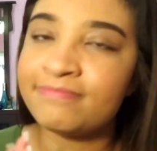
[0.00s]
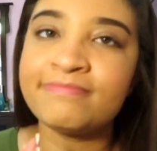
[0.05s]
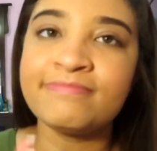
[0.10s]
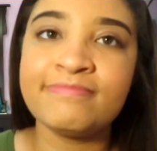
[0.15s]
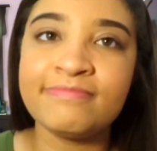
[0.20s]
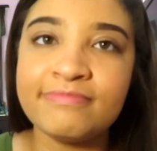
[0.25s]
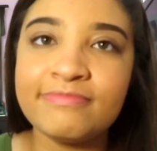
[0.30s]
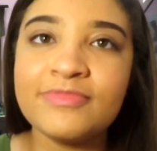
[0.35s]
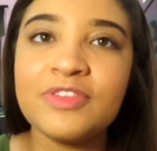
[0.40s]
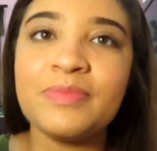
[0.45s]

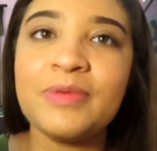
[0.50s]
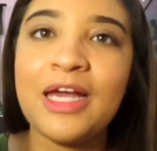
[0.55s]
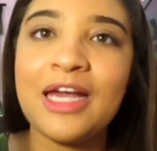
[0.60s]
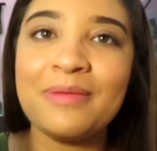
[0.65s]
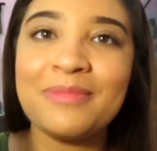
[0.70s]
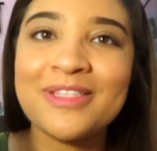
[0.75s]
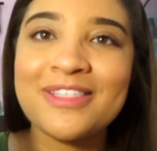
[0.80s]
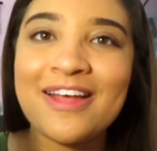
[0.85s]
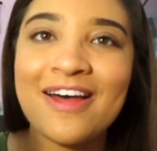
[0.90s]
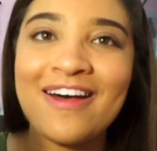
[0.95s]
from
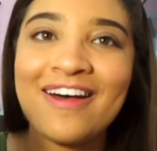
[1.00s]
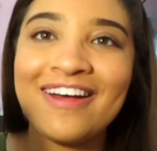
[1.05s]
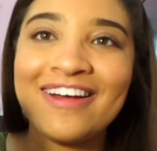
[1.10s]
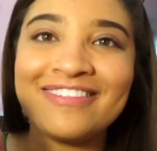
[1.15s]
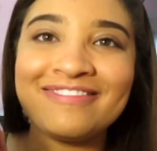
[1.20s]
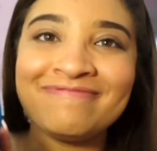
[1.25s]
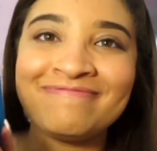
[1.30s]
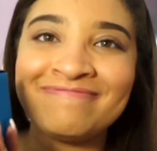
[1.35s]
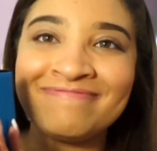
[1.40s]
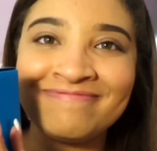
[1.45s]

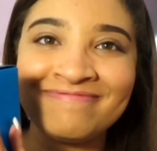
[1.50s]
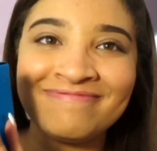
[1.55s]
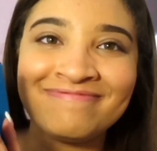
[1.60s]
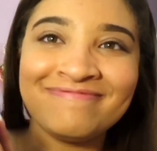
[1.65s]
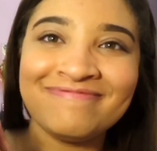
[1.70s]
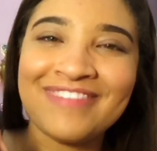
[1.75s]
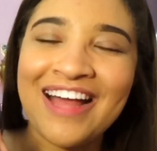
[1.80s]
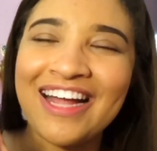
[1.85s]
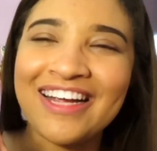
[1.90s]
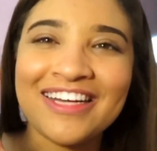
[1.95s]
Amazon.
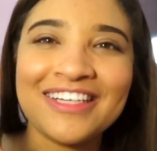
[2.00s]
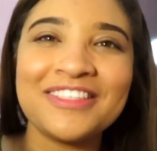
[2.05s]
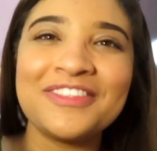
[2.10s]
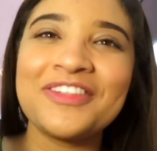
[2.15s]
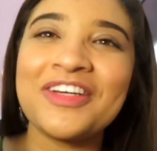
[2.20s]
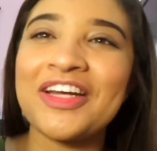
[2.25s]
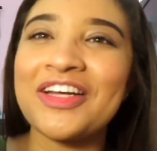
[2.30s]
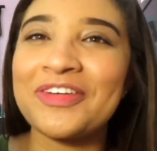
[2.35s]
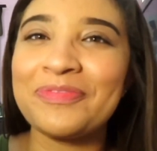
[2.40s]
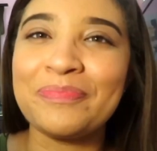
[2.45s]
I guess you
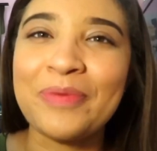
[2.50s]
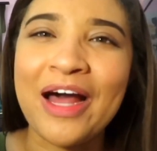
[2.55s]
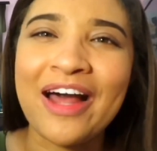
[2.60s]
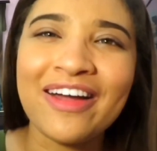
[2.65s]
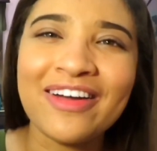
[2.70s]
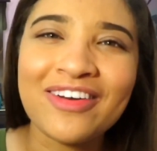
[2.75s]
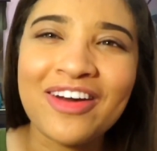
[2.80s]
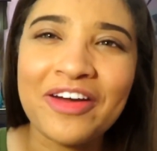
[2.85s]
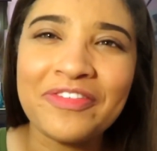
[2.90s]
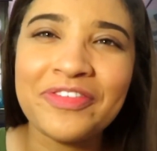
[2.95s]
can buy
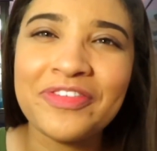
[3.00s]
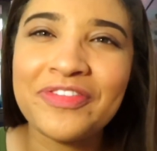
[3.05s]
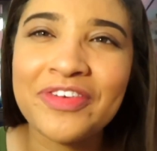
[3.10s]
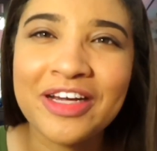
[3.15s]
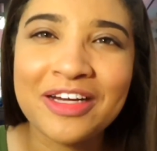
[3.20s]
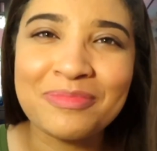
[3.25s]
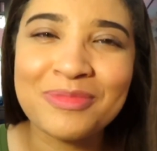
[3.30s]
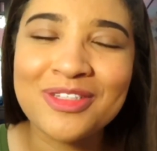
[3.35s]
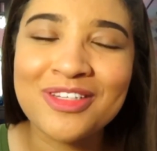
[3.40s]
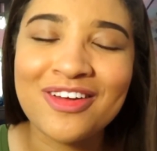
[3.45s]
it off of
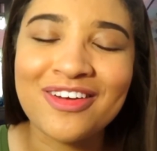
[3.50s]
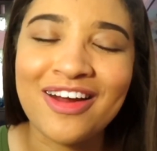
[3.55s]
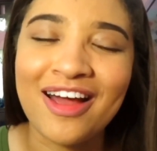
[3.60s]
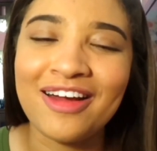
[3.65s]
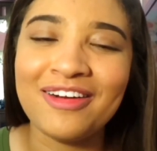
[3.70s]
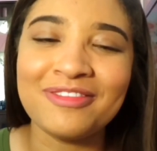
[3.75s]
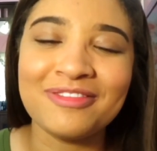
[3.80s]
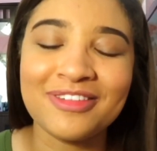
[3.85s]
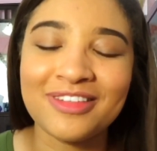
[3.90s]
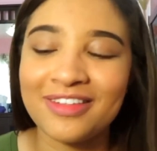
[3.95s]
Amazon. I
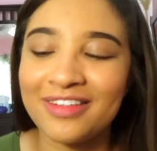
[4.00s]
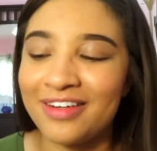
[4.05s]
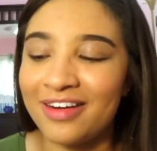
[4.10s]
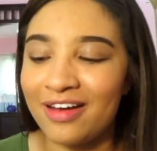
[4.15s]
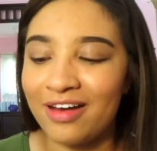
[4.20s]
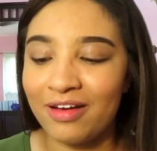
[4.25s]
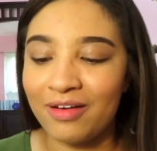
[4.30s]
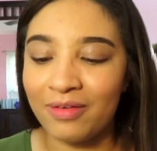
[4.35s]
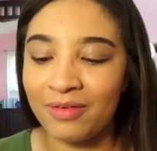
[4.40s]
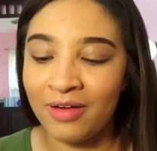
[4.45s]
don't really
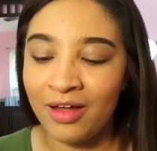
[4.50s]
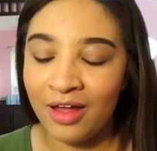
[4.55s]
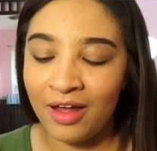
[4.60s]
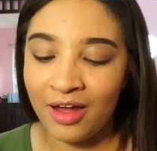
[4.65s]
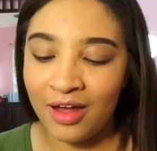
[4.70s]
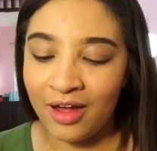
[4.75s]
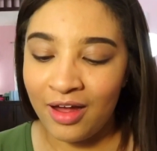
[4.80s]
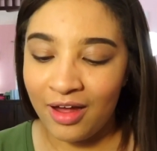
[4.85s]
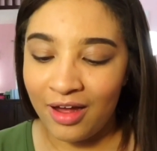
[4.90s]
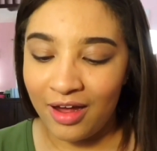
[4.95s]
know.
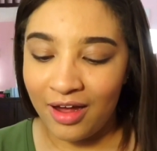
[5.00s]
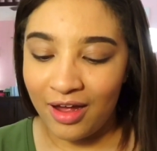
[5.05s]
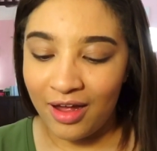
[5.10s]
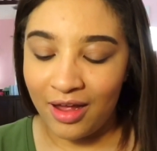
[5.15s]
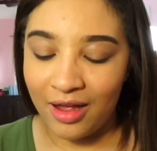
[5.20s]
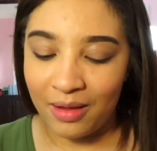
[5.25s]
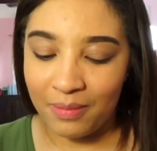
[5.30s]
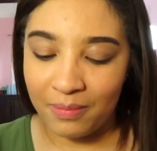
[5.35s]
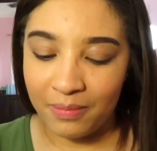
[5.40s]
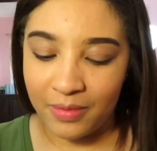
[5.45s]

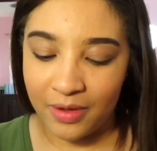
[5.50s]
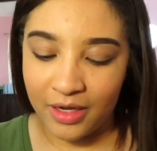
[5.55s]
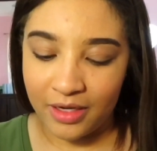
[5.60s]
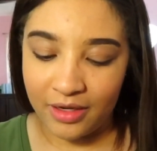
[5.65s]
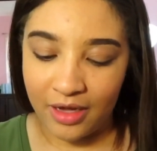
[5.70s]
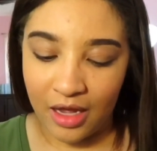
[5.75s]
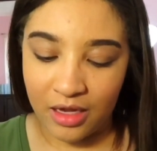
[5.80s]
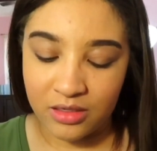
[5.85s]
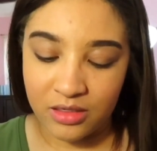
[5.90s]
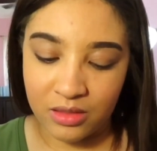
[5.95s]
But
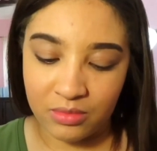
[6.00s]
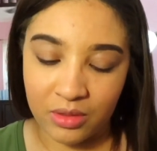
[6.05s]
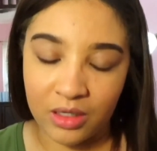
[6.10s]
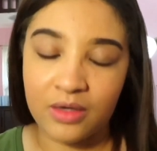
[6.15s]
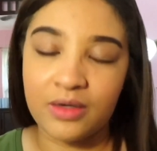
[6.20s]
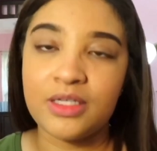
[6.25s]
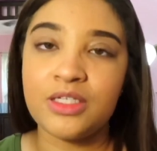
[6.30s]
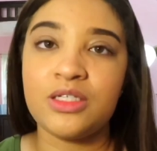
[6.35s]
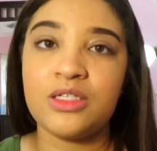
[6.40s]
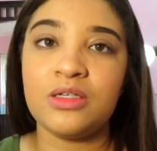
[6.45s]
yeah, so we're
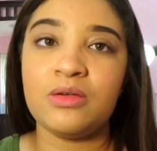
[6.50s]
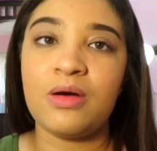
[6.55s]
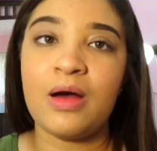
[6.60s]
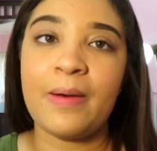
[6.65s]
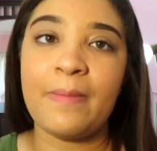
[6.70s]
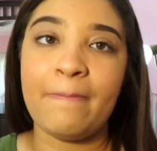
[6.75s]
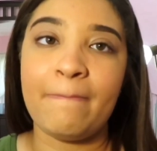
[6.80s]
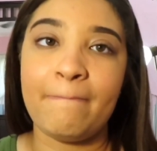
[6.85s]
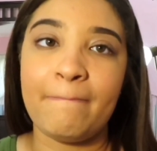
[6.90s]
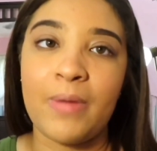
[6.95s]
going to
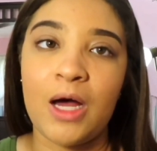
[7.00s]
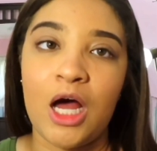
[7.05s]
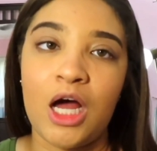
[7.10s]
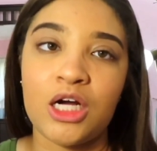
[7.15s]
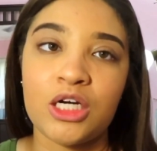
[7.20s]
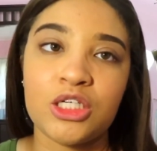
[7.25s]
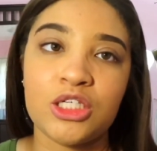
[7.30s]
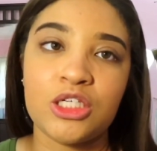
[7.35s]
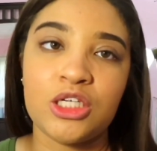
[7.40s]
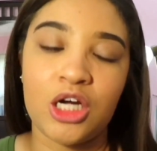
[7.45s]

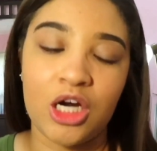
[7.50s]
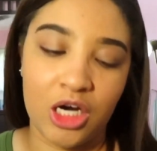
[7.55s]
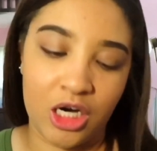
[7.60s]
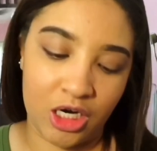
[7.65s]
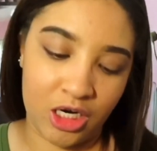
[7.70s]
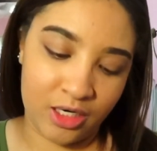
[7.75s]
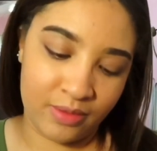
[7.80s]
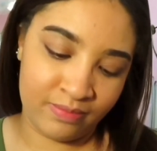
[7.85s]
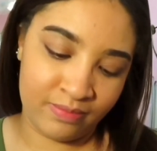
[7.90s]
unbox her